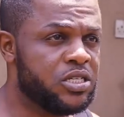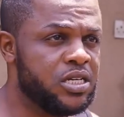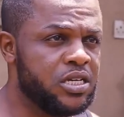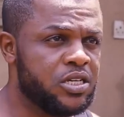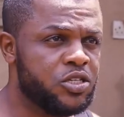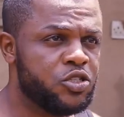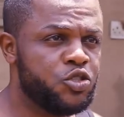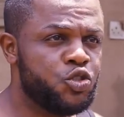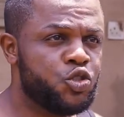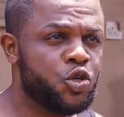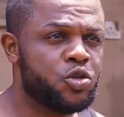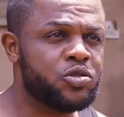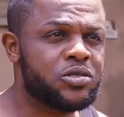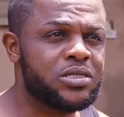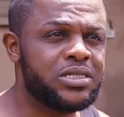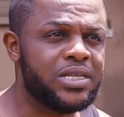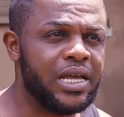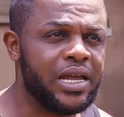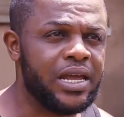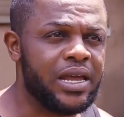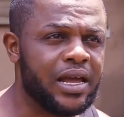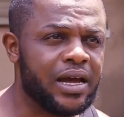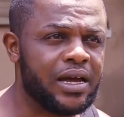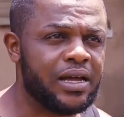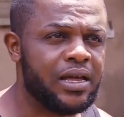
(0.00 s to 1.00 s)
See, just
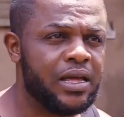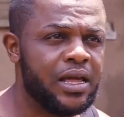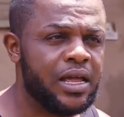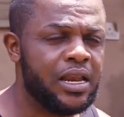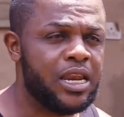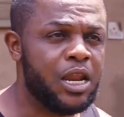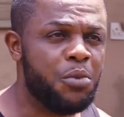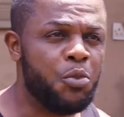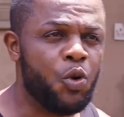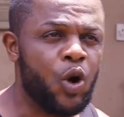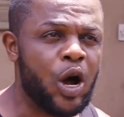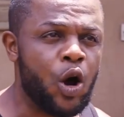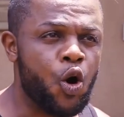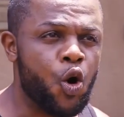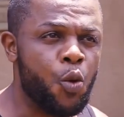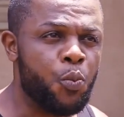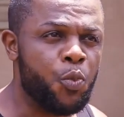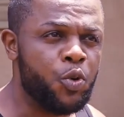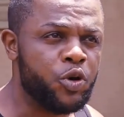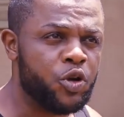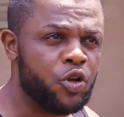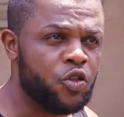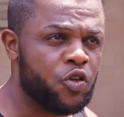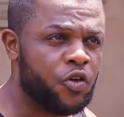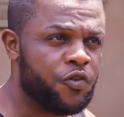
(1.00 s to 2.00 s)
stay here. Let me go
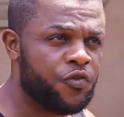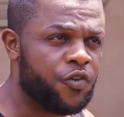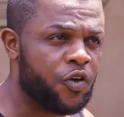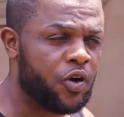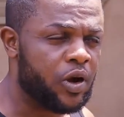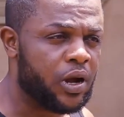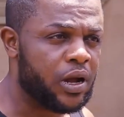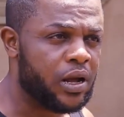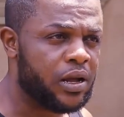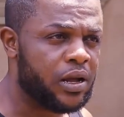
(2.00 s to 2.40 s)
open the door for